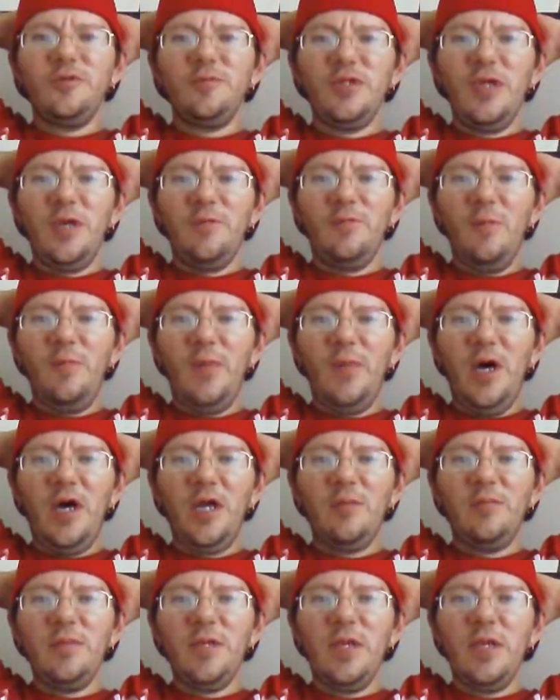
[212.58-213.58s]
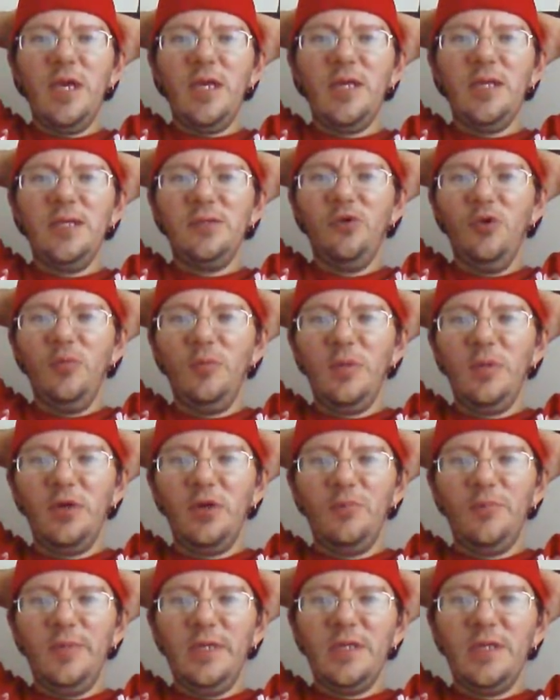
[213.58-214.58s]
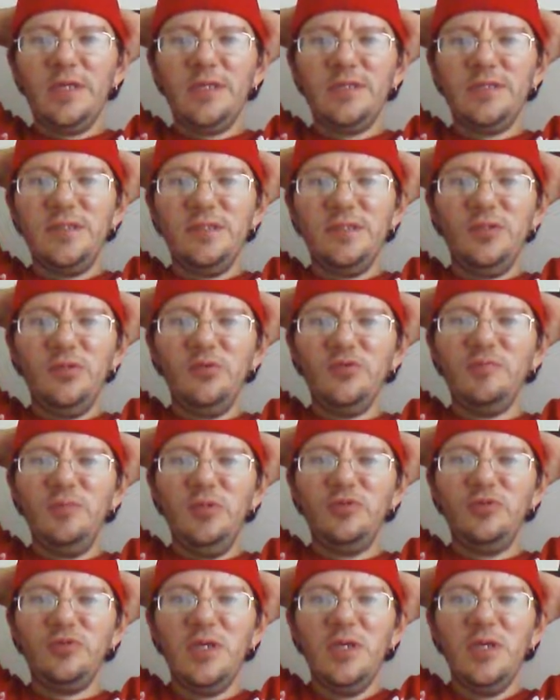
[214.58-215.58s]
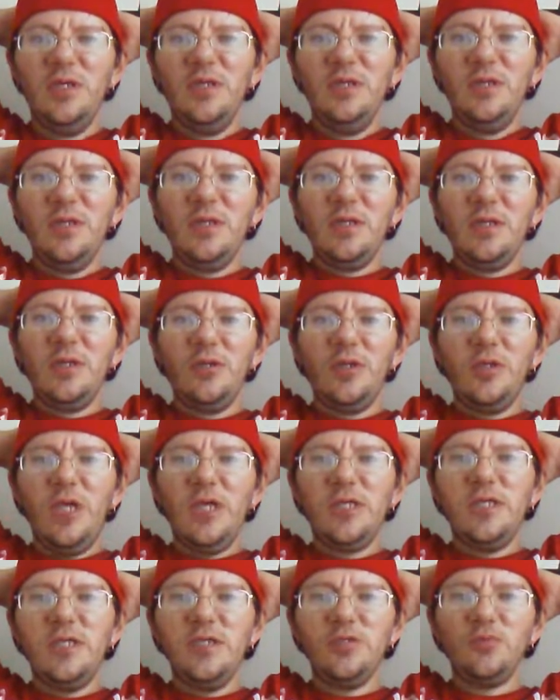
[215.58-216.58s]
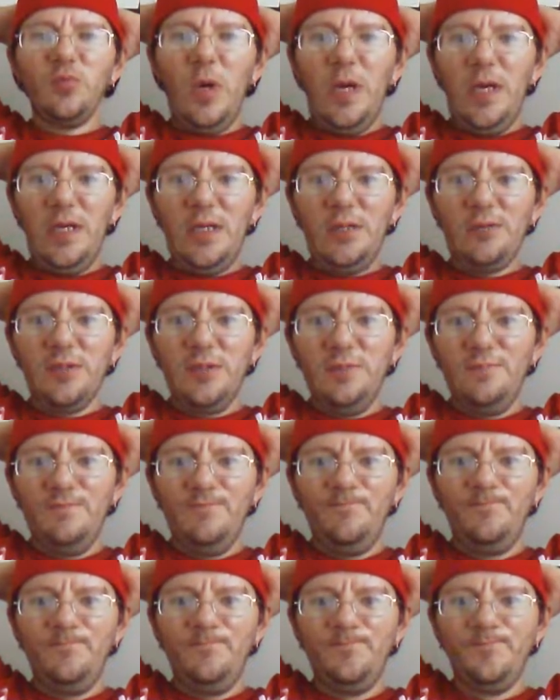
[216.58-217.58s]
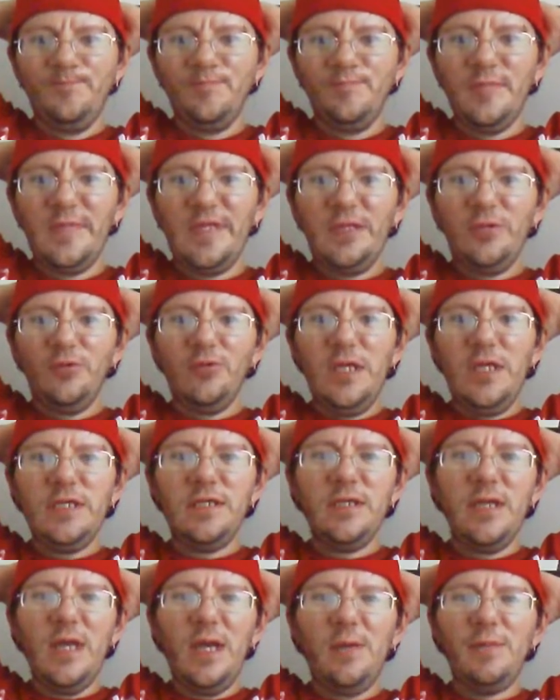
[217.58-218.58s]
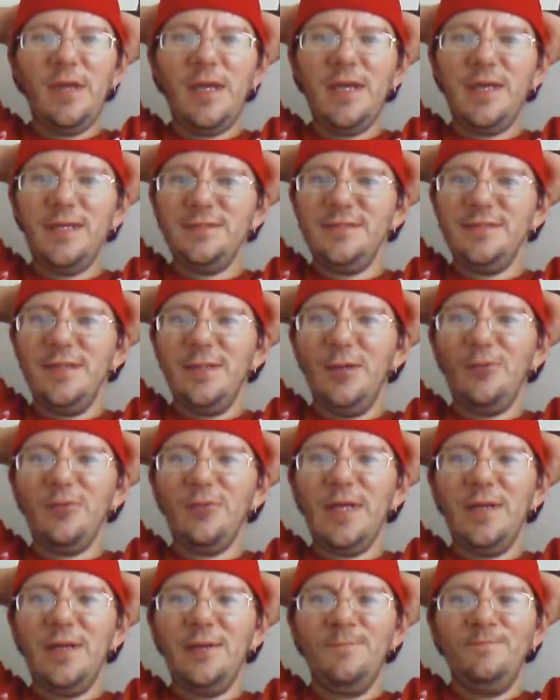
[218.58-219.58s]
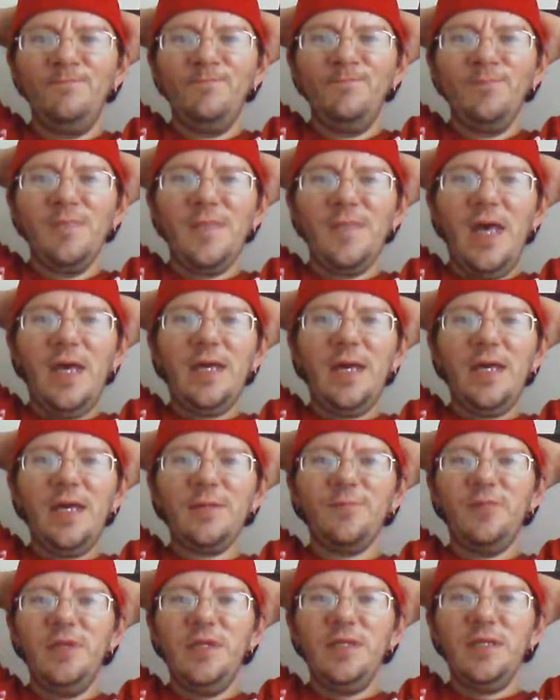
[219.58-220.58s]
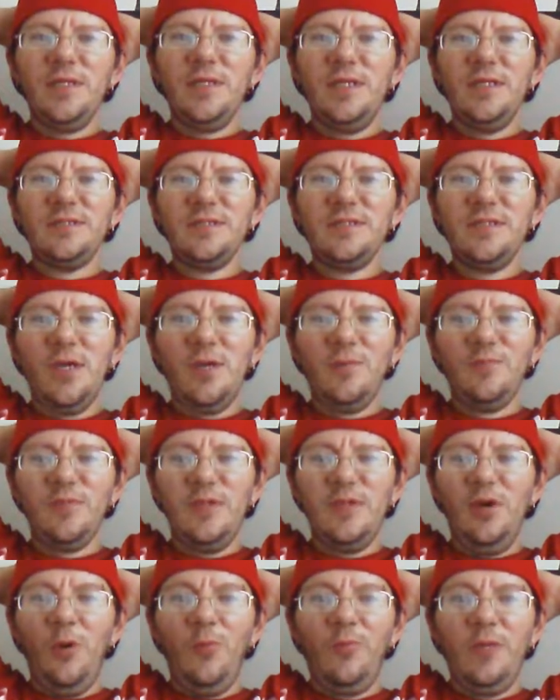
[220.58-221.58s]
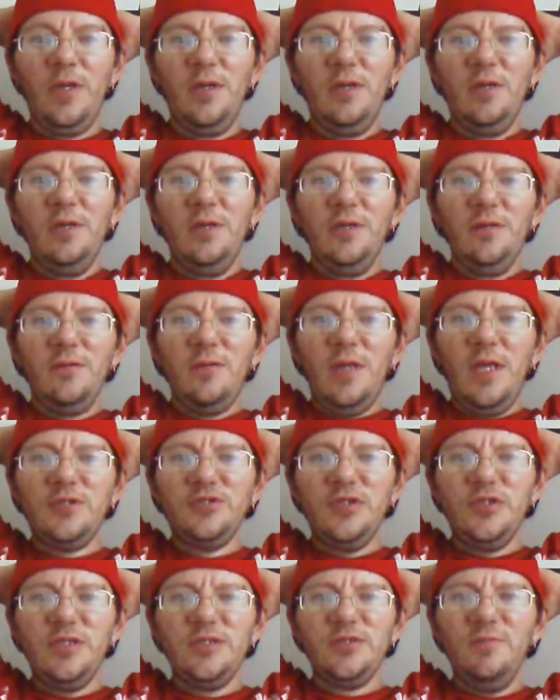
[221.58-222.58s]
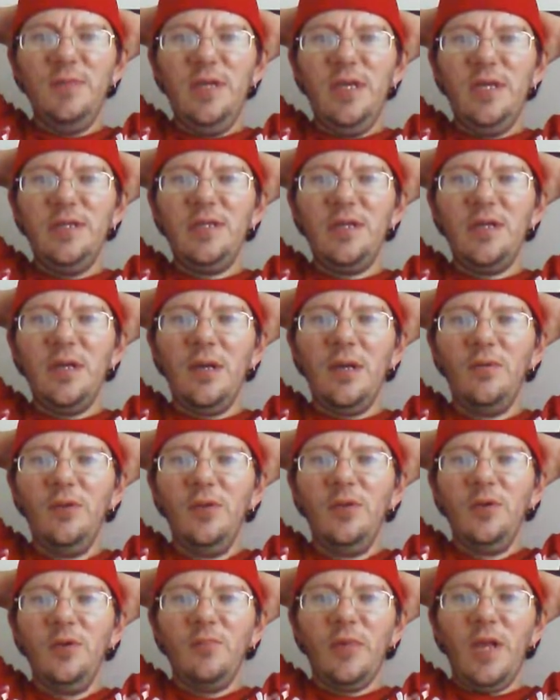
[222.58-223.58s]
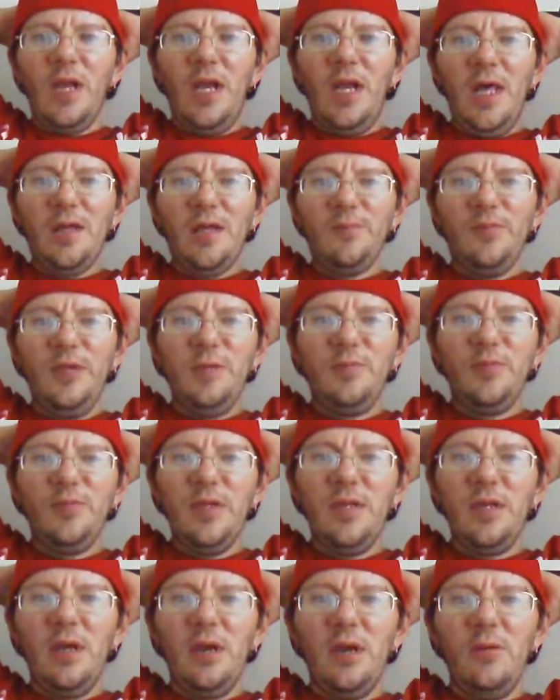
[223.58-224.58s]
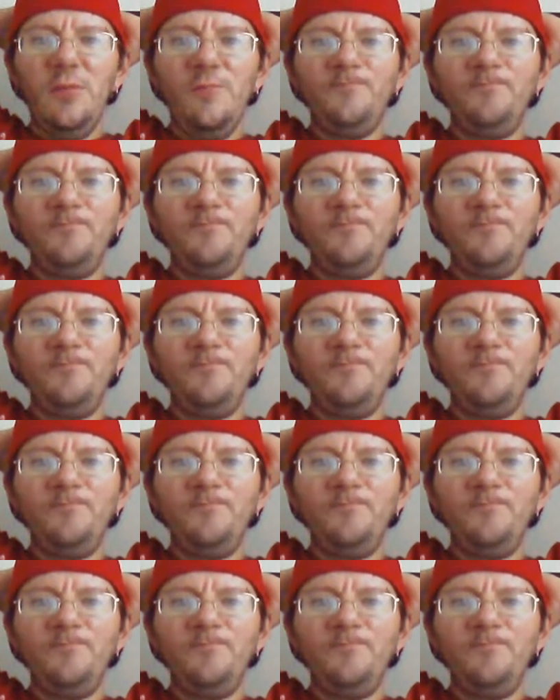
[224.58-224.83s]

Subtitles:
stuff about him and got into him a little bit, listening to his music. And Lil Dicky is wild. Lil Dicky not bad, now. I kind of feeling his stuff, but that's just me, But a lot of people,